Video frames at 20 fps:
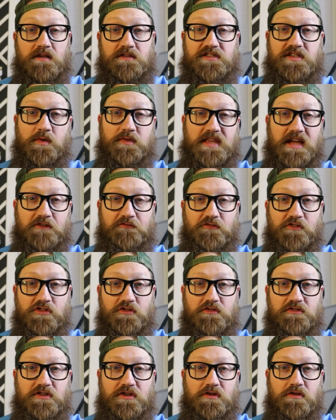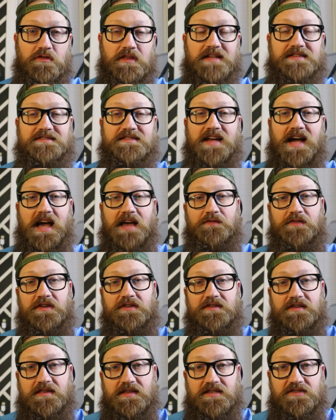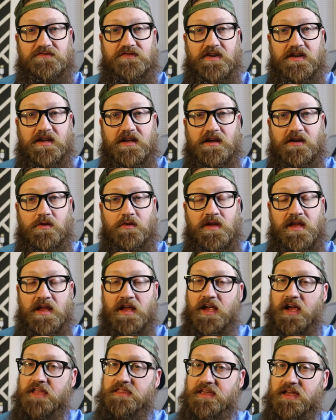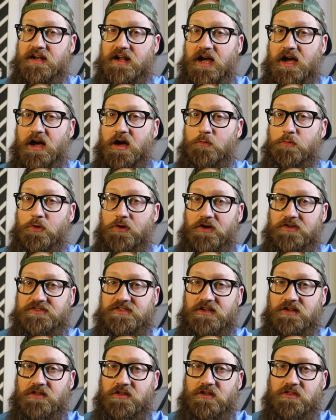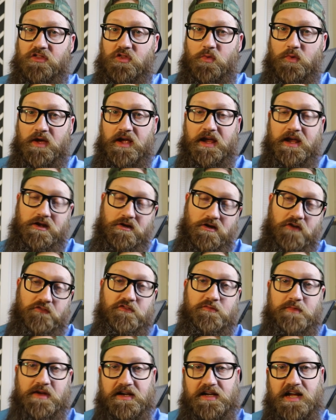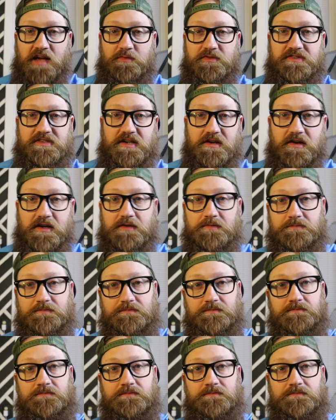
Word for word: So without further ado, let's dive into this video, and then I'll pause it along the way and offer my commentary.